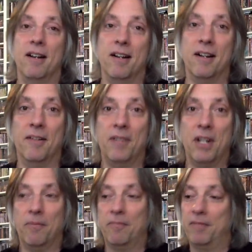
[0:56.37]
uh, you
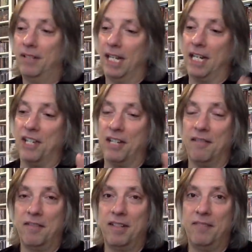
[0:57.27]
know, like I said,
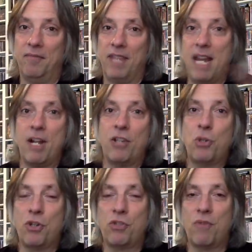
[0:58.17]
name got
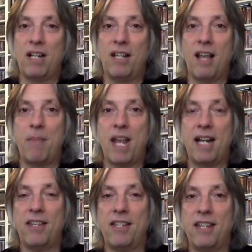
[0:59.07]
tossed around a lot
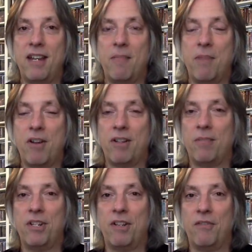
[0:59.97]
back in the day, comparing
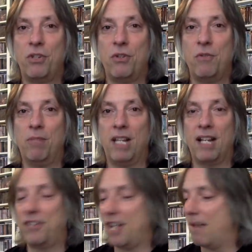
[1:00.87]
themselves to
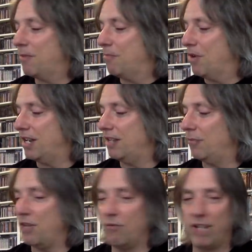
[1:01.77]
Black Sabbath. But
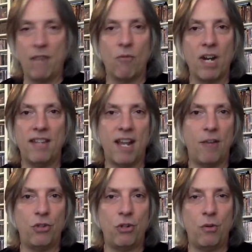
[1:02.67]
when you get right
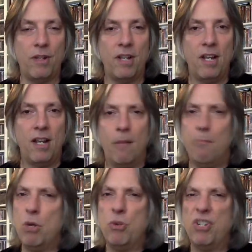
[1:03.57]
down to it,
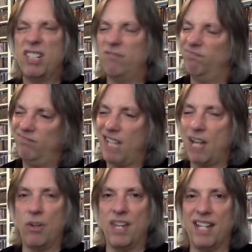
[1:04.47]
music
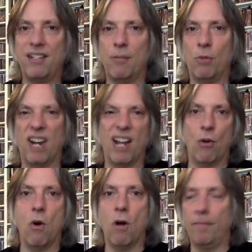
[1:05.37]
not all that similar at
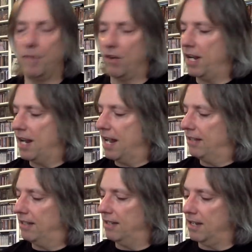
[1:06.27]
all. All right,
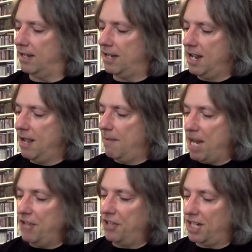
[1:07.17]
at uh,
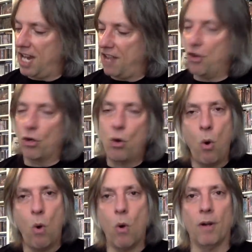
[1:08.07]
basically at their
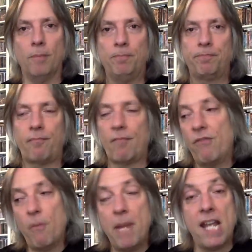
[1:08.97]
core,
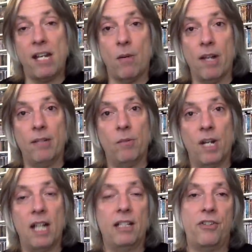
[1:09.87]
for me anyway,
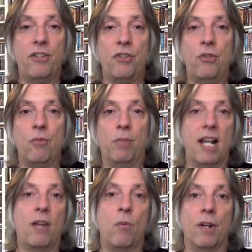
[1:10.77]
when I listen to
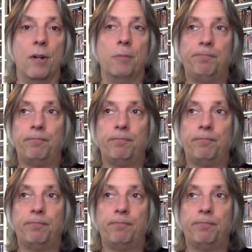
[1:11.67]
Black Widow,